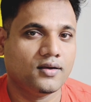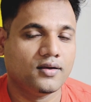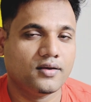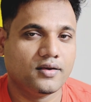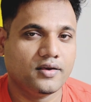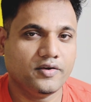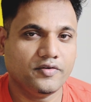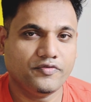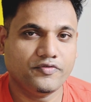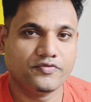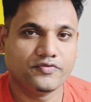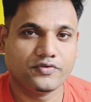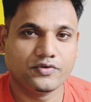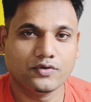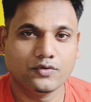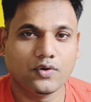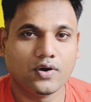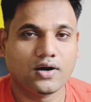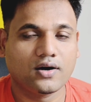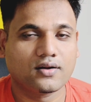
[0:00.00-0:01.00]
if
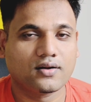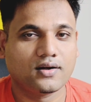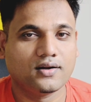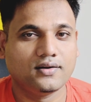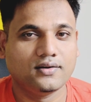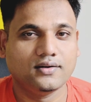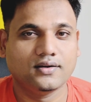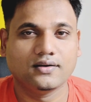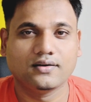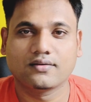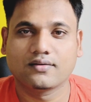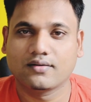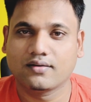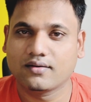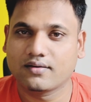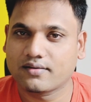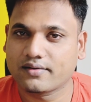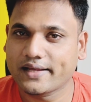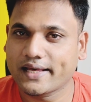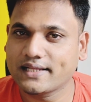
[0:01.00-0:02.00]
you are
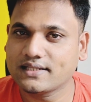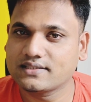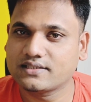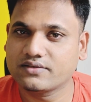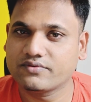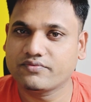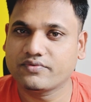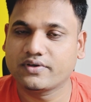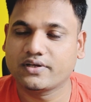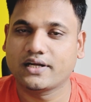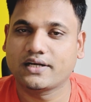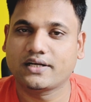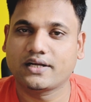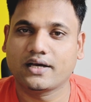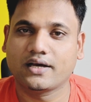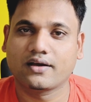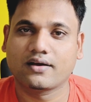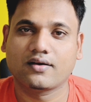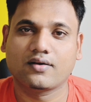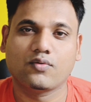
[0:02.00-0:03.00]
under ransomware
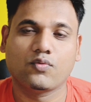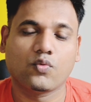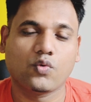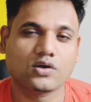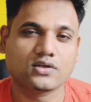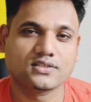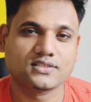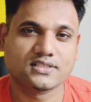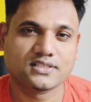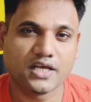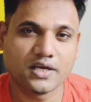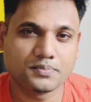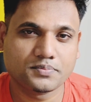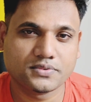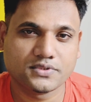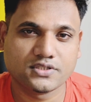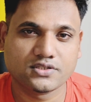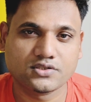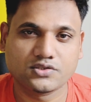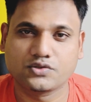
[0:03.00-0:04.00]
attack, what
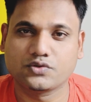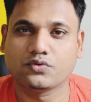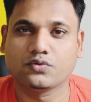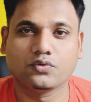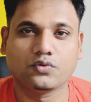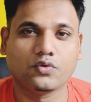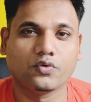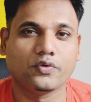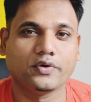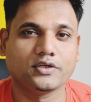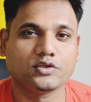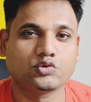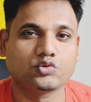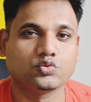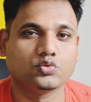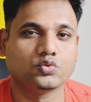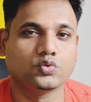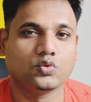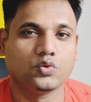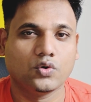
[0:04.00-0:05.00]
steps you're going
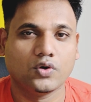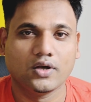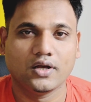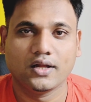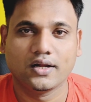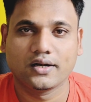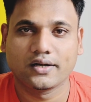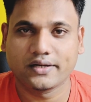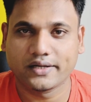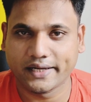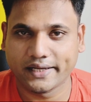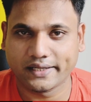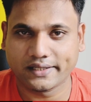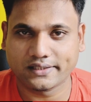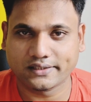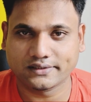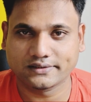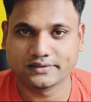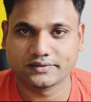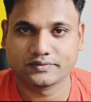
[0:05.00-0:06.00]
to
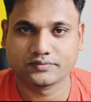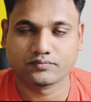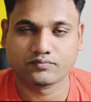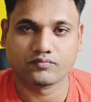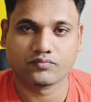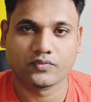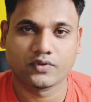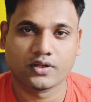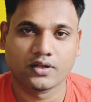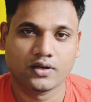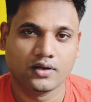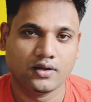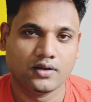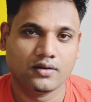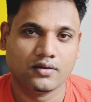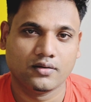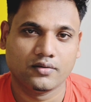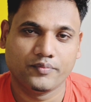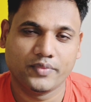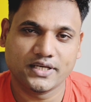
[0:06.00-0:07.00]
take?
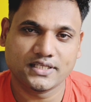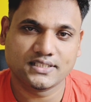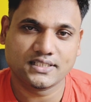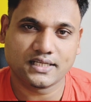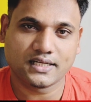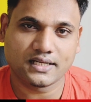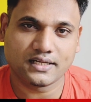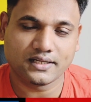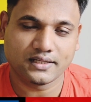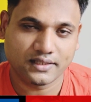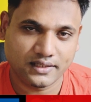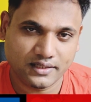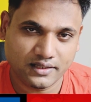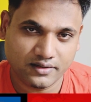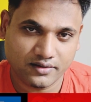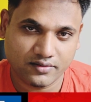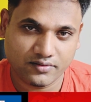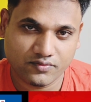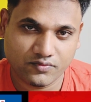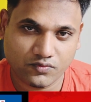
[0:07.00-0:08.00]

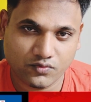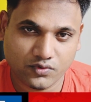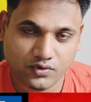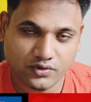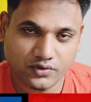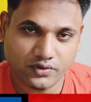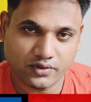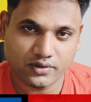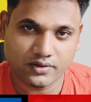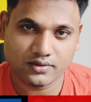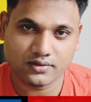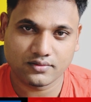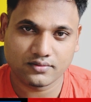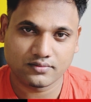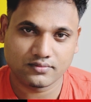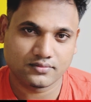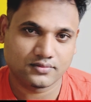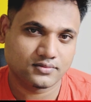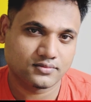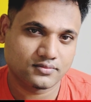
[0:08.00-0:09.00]
Basically, what
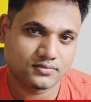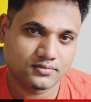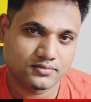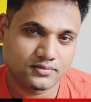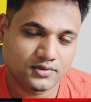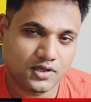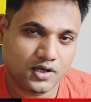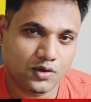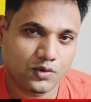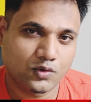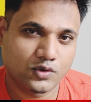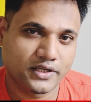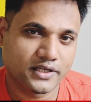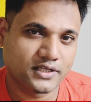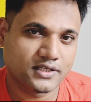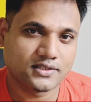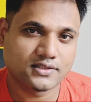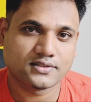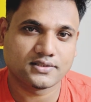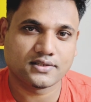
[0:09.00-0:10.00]

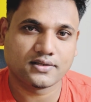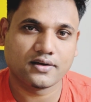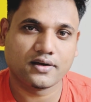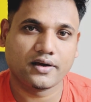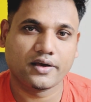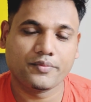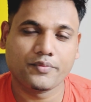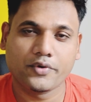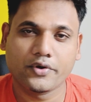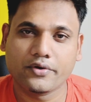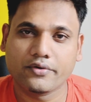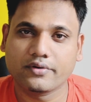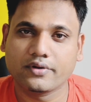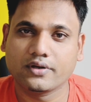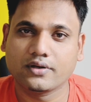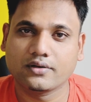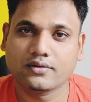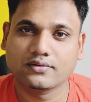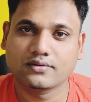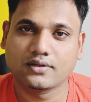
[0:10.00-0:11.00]
nowadays I'm
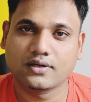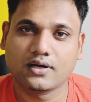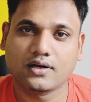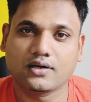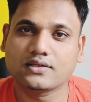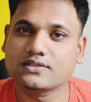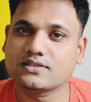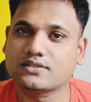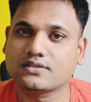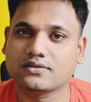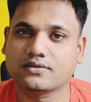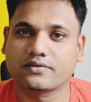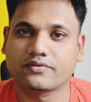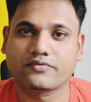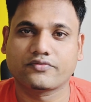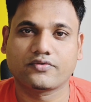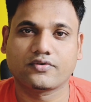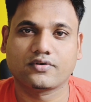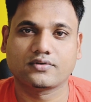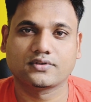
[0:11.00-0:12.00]
hearing the answer
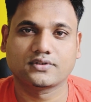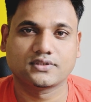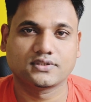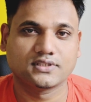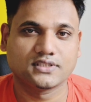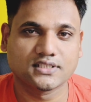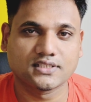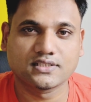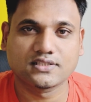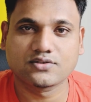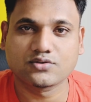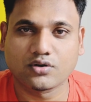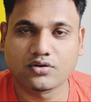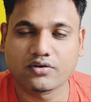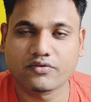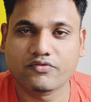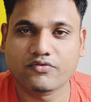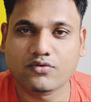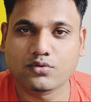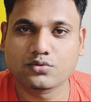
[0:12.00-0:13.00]
for this sort
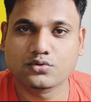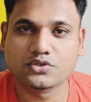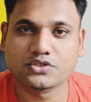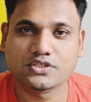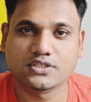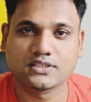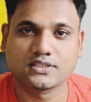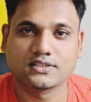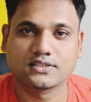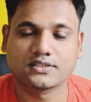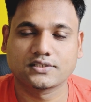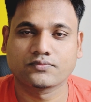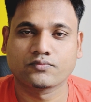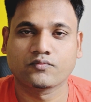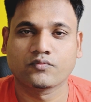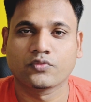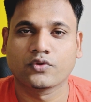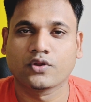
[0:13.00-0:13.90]
of questions,